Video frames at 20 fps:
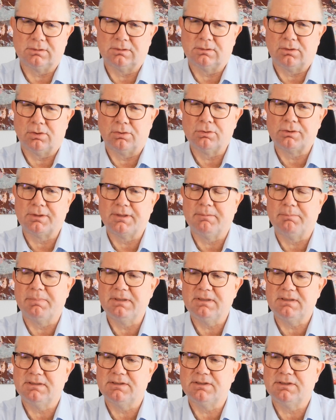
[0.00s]
concrete
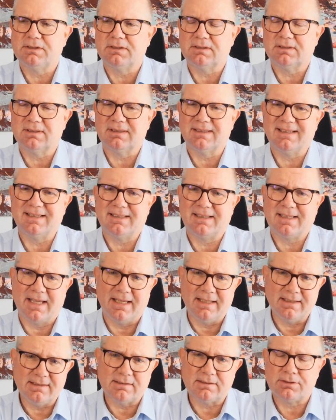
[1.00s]
business
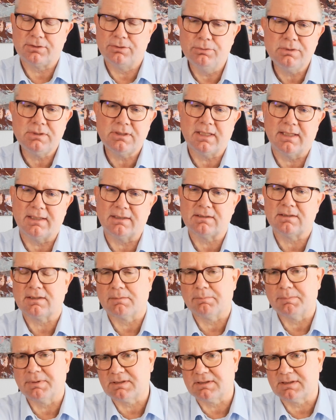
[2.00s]
cases, use cases,
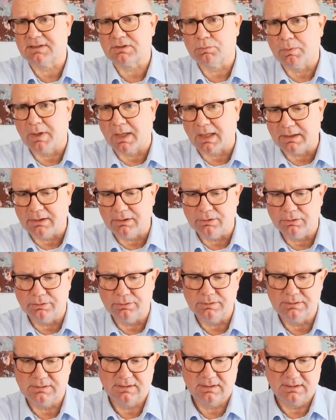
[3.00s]
and business
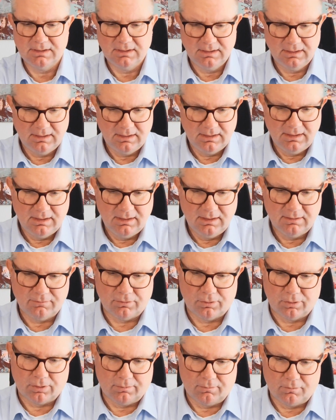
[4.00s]
values
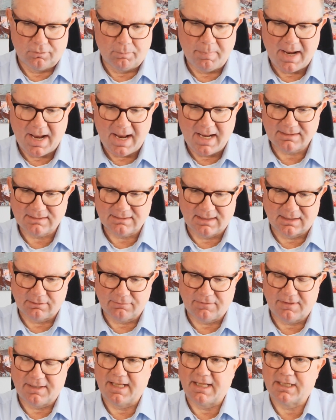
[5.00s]
for banks and other
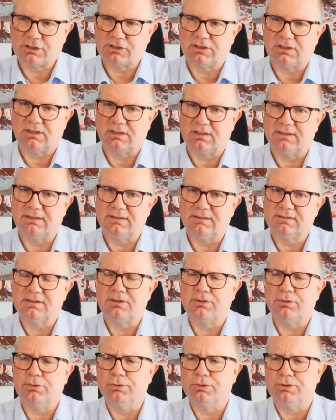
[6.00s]
financial
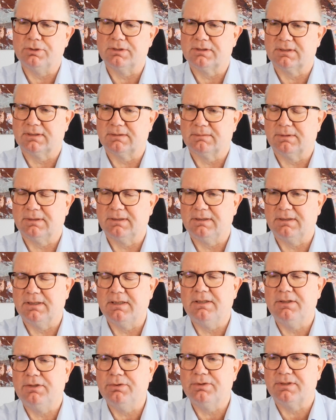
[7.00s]
institutions
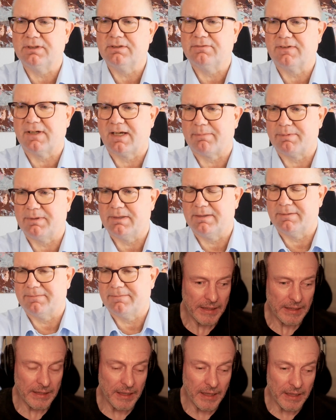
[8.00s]
in using FAPI?
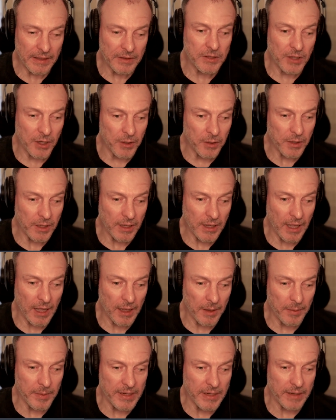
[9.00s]
Yeah, so,
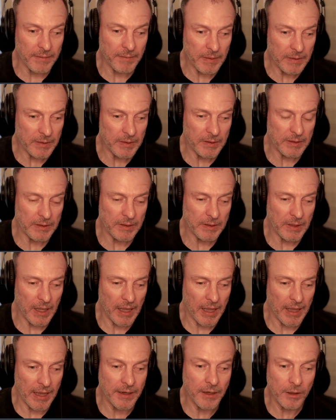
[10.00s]
I mean,
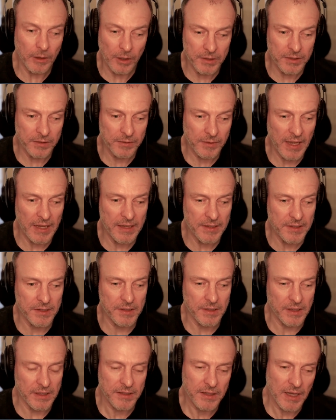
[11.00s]
in a lot of
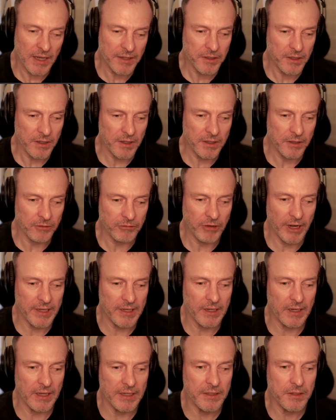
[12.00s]
cases, it's actually the
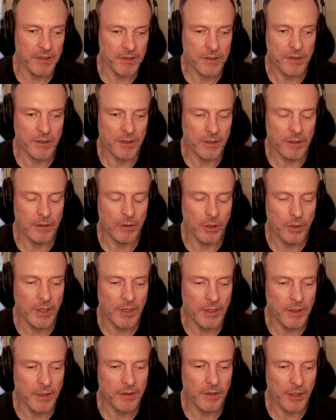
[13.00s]
regulators that are
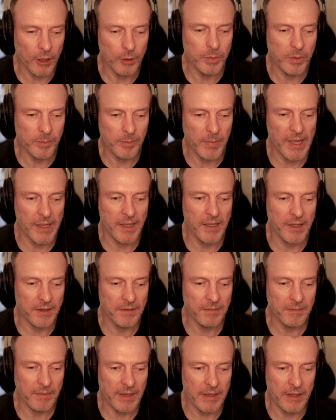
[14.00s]
looking at the open banking
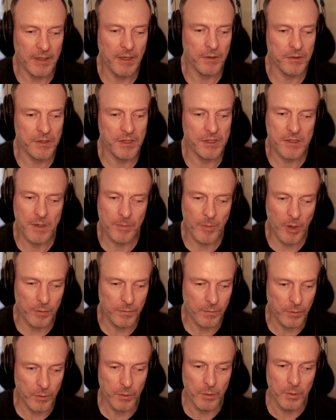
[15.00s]
ecosystem
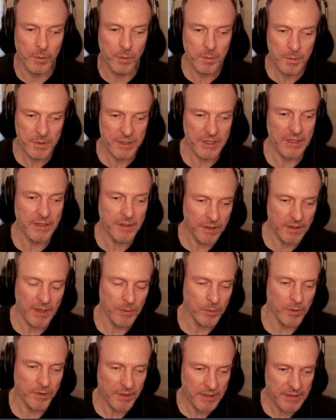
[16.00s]
overall, seeing that they
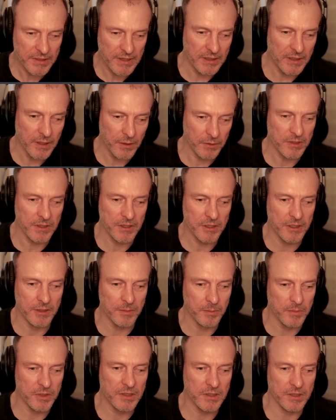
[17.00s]
want these
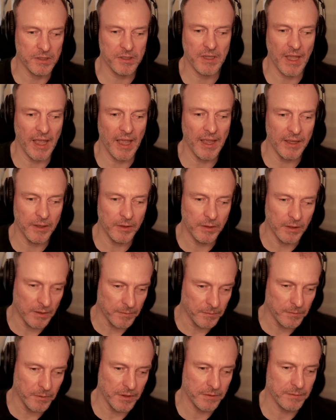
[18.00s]
ecosystems to scale
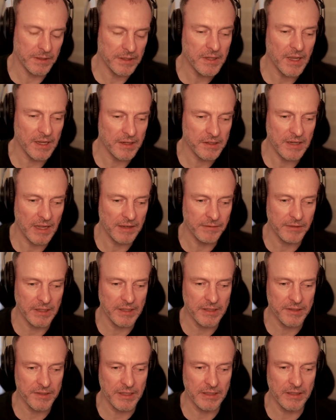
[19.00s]
and for the fintechs to have an
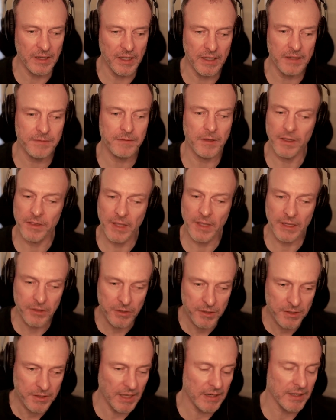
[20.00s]
easy life, and they're
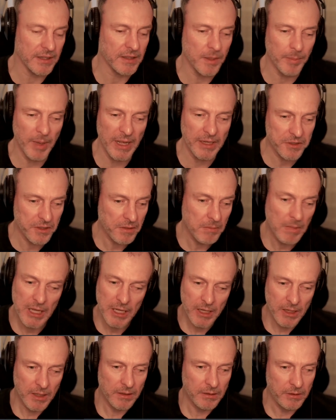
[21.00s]
just telling the banks,
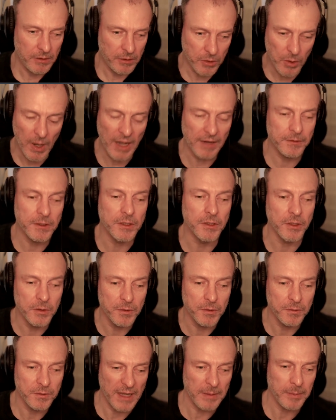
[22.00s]
you have to do
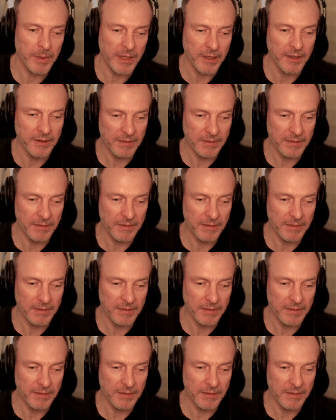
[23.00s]
FAPI.